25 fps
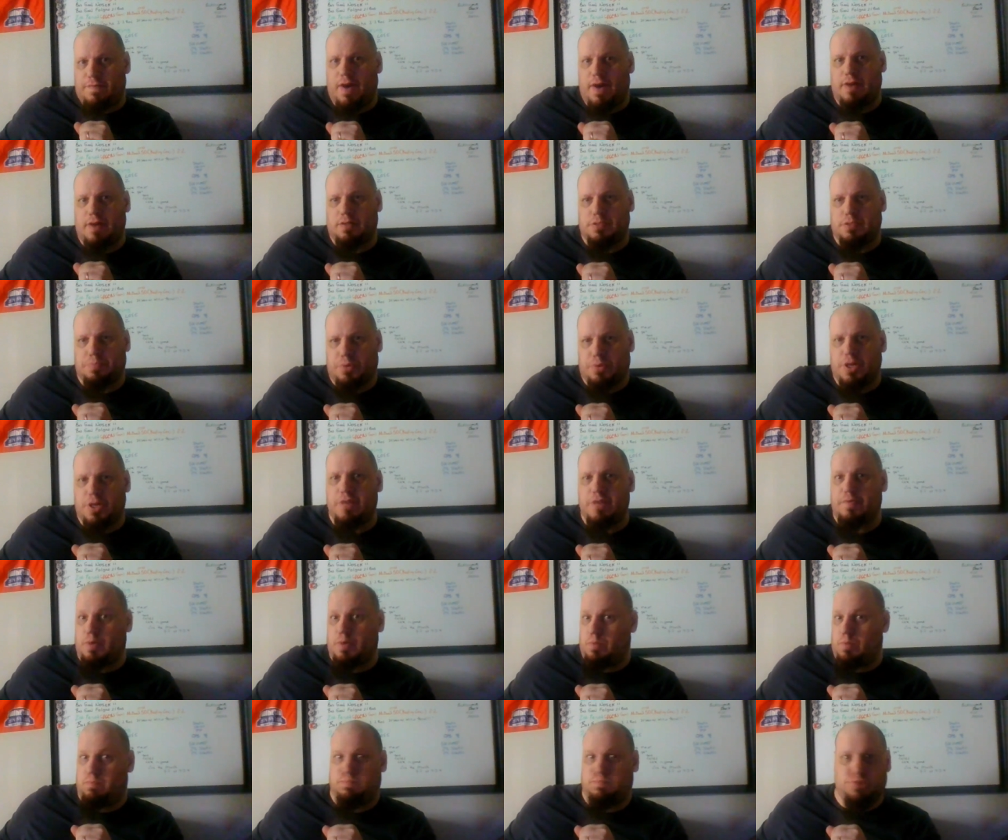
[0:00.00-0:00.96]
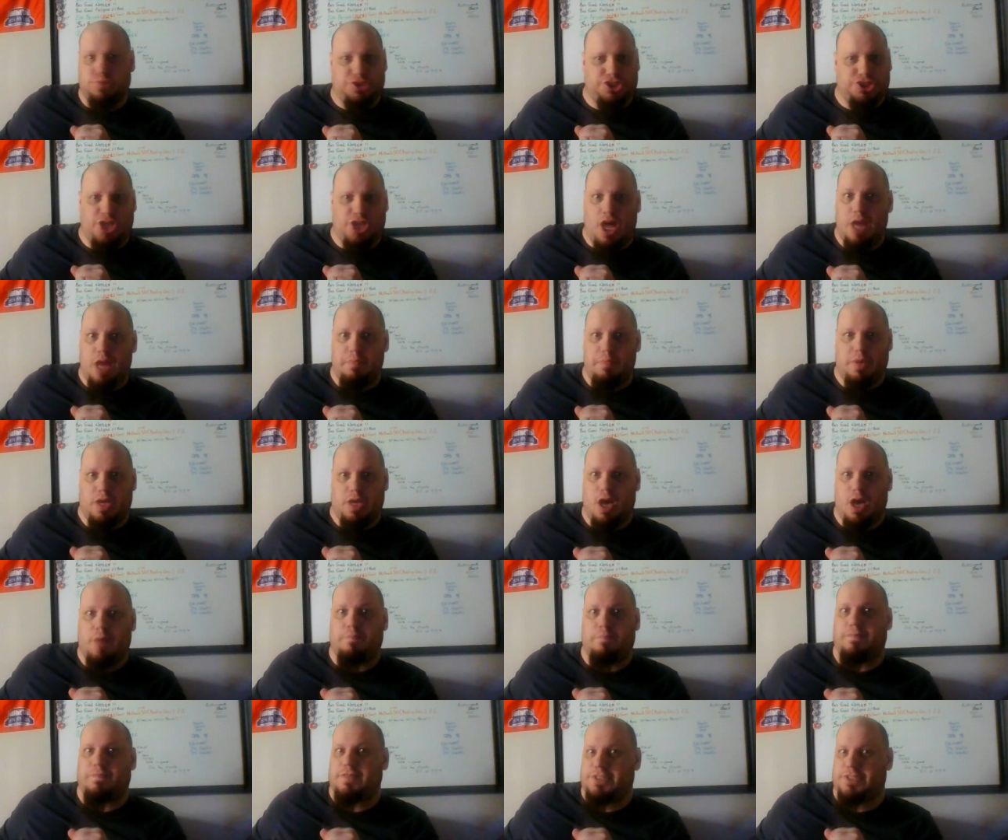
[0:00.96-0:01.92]
finals preview, sign me
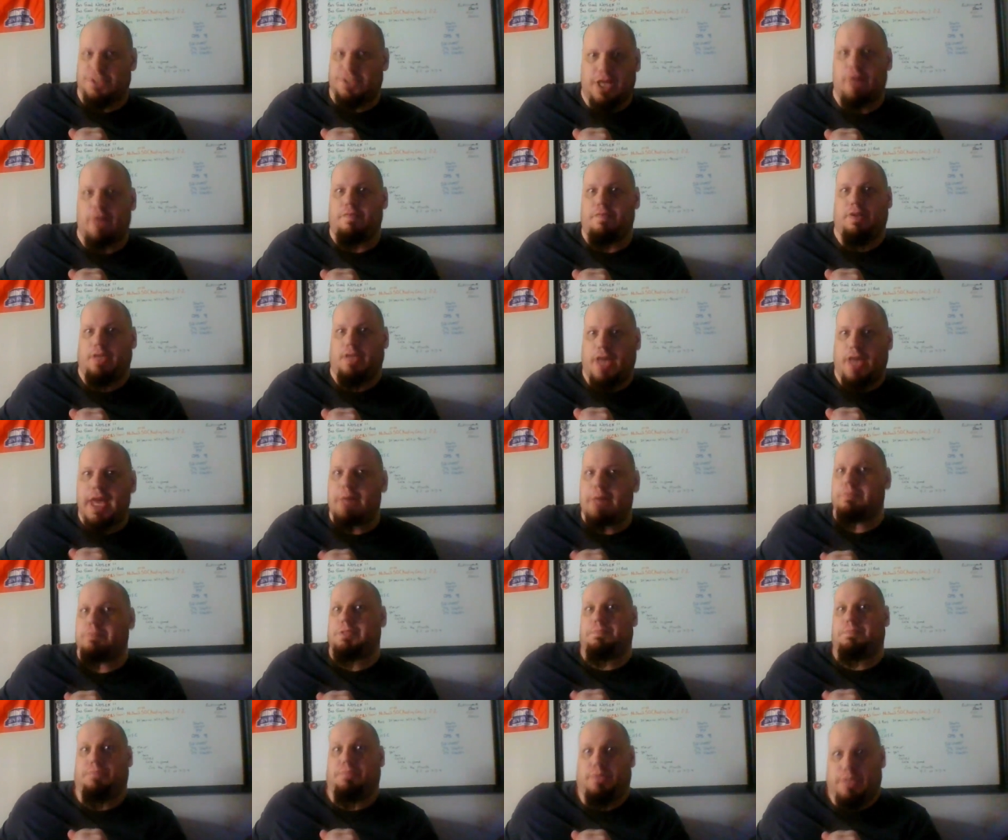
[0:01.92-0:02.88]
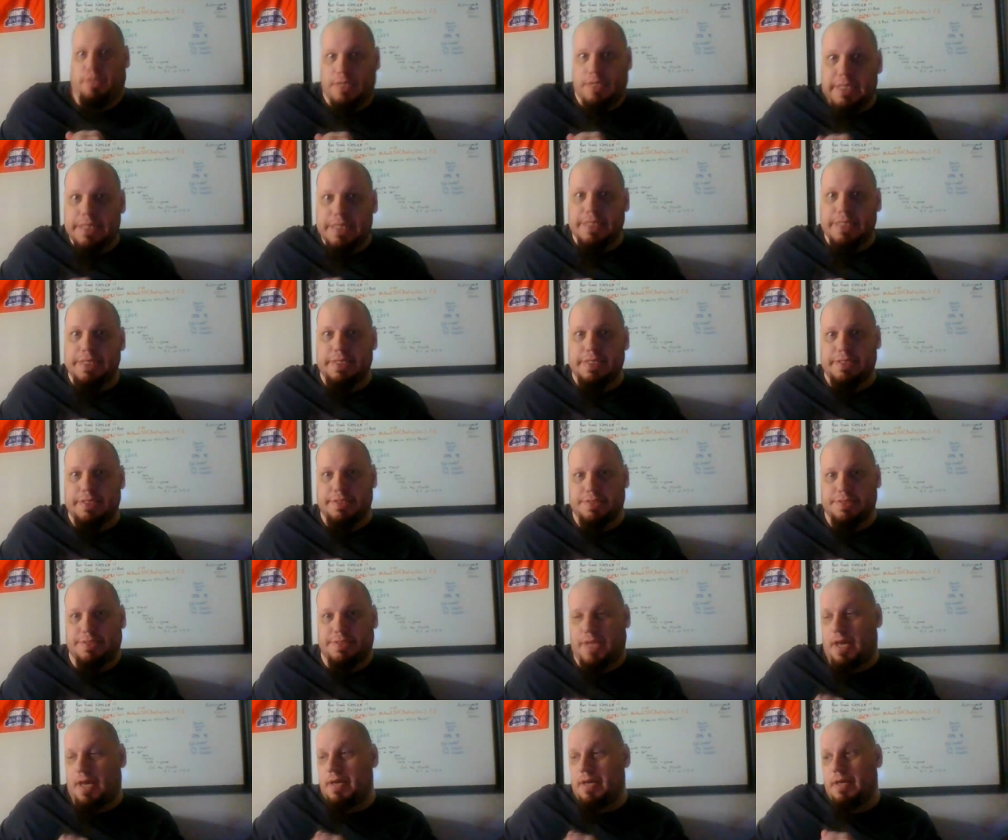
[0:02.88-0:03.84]
up for 7 games,
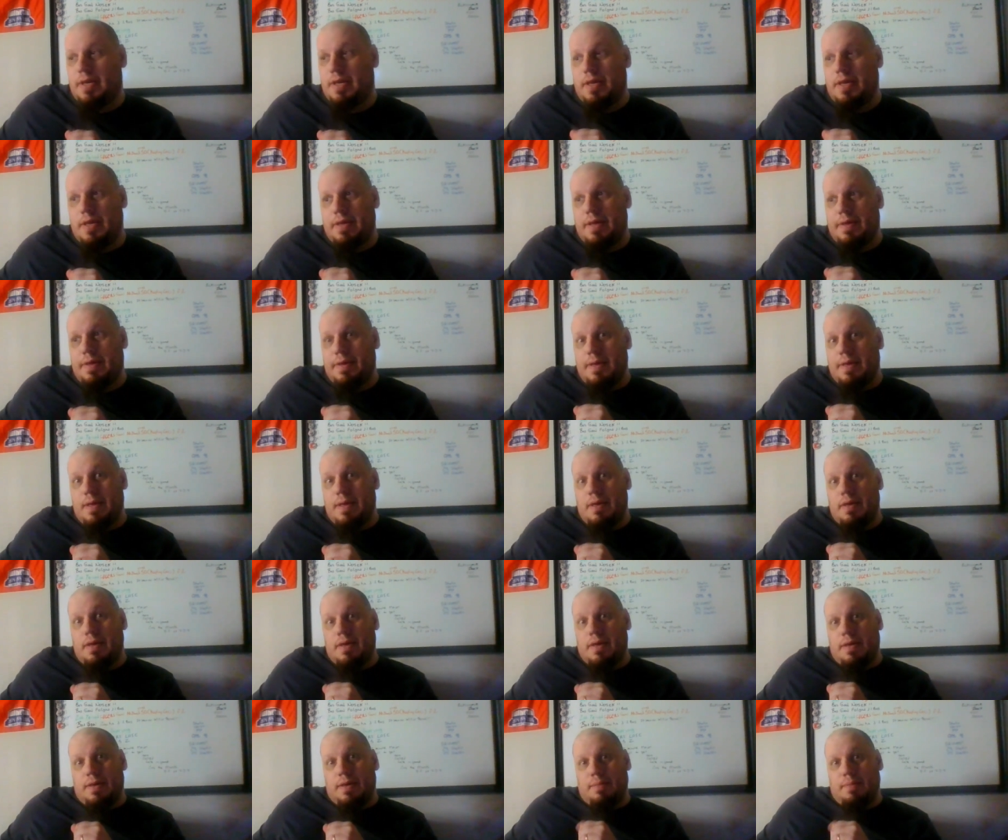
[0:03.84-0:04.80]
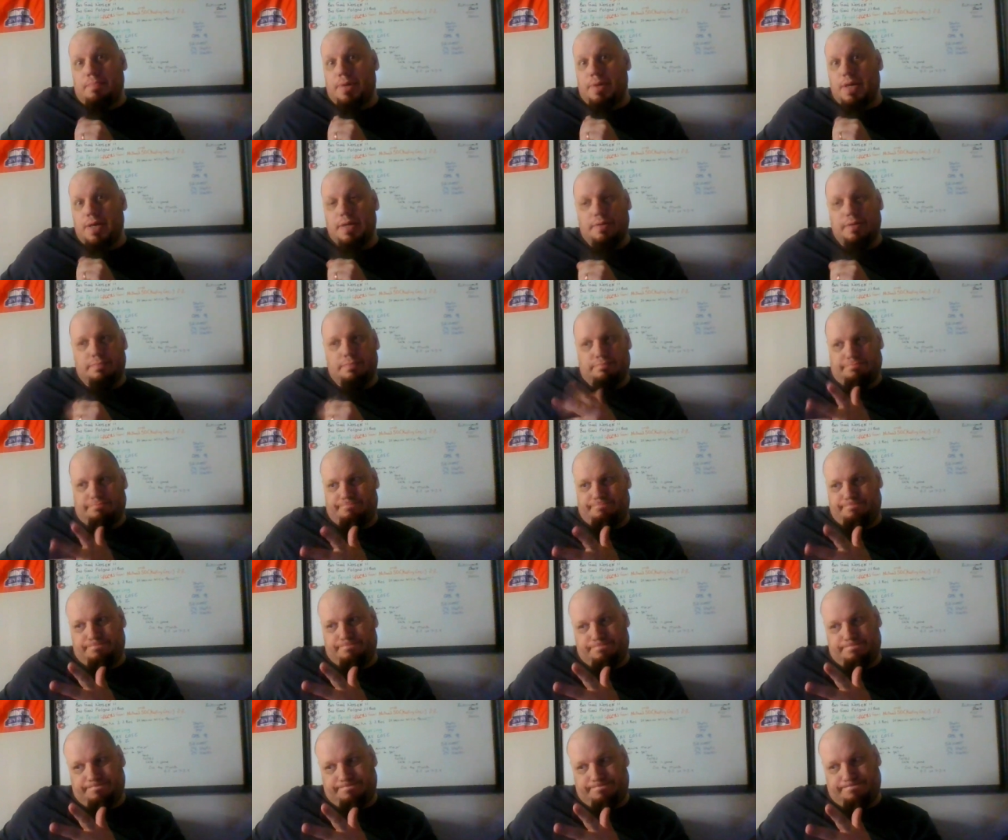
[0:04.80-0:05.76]
please. But
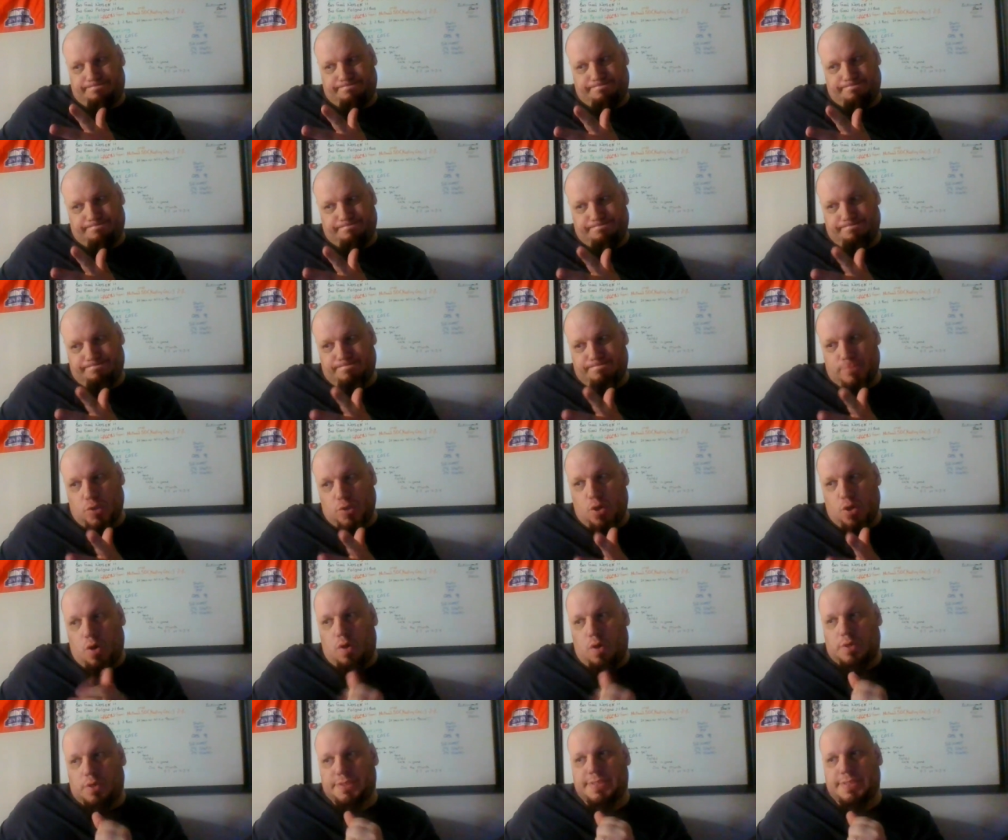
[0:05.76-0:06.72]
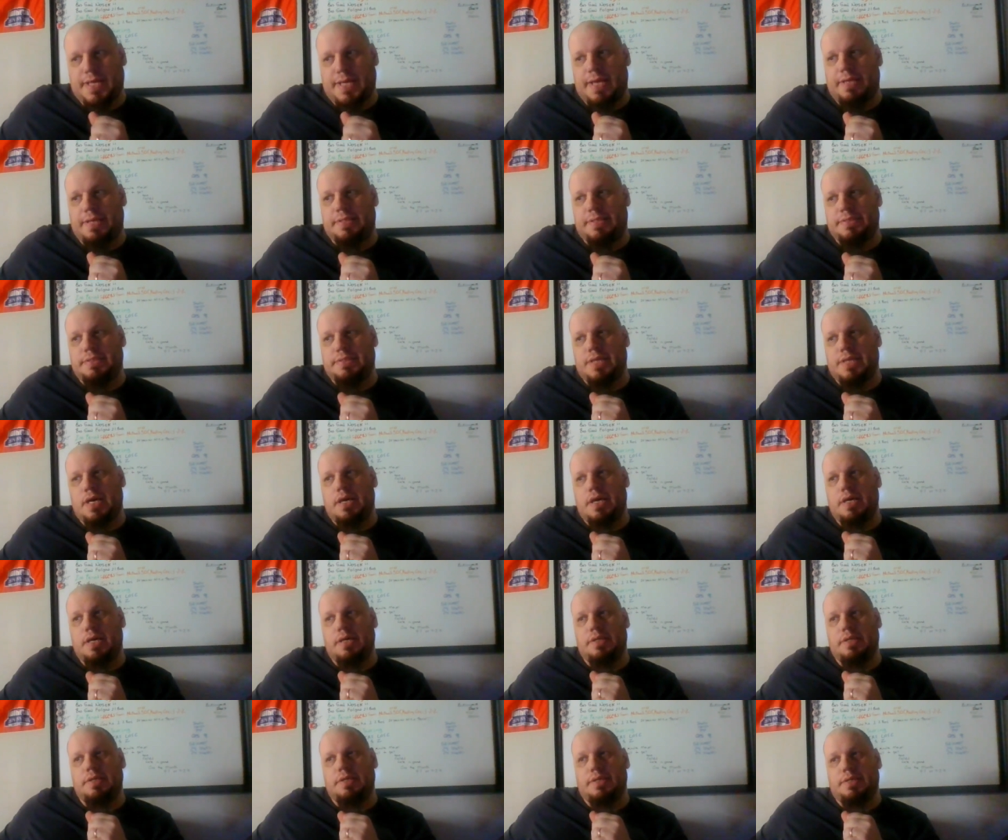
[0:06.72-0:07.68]
all said and
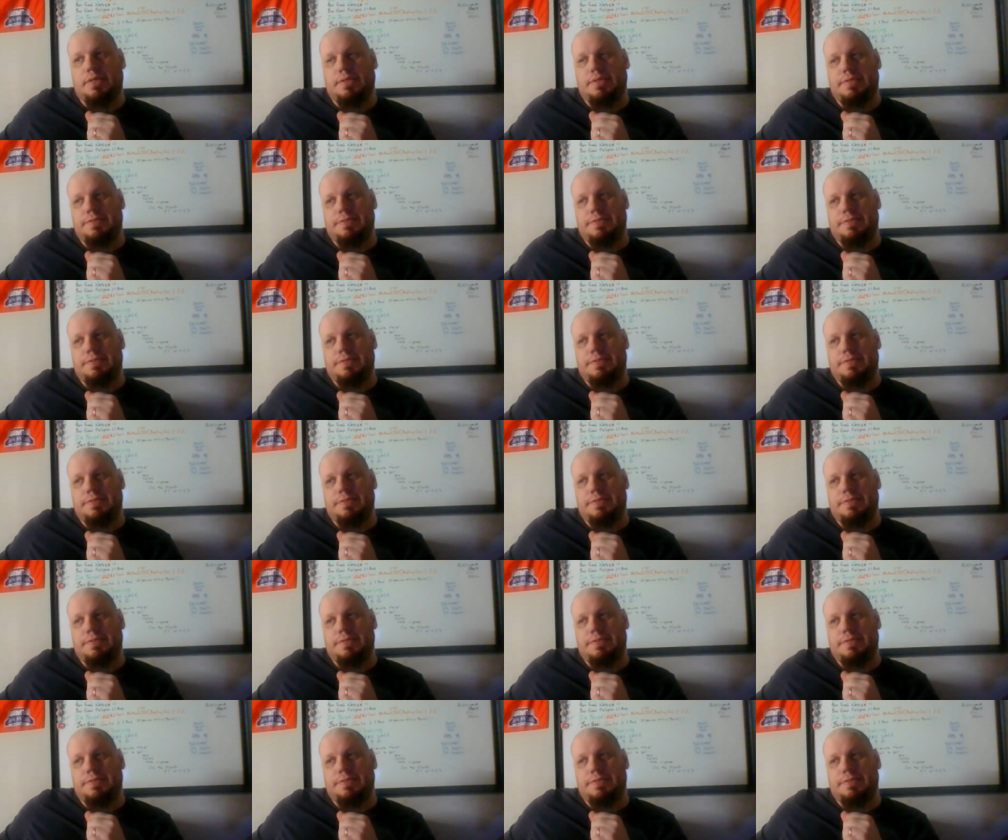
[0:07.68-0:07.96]
done,